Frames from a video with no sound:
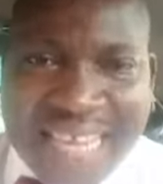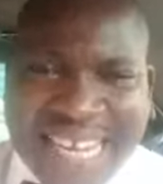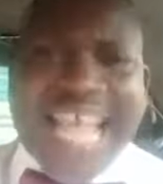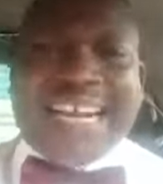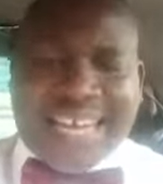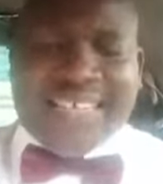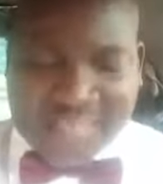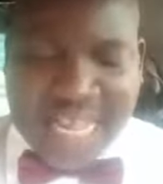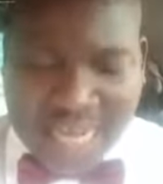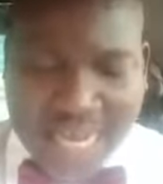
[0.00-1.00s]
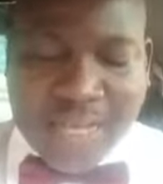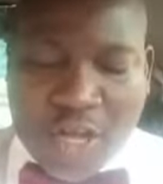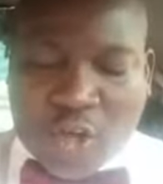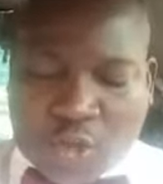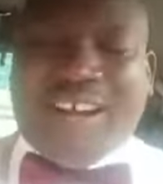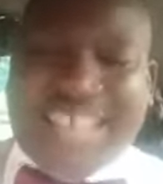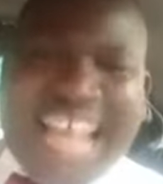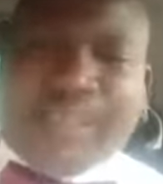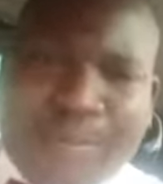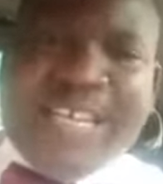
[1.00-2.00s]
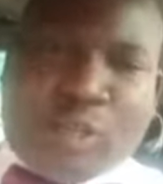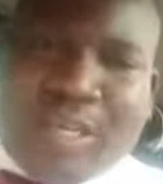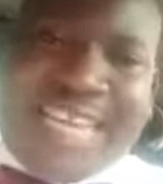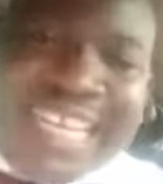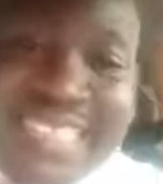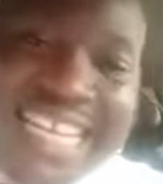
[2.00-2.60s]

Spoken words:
Egero Suaka Fata, Legre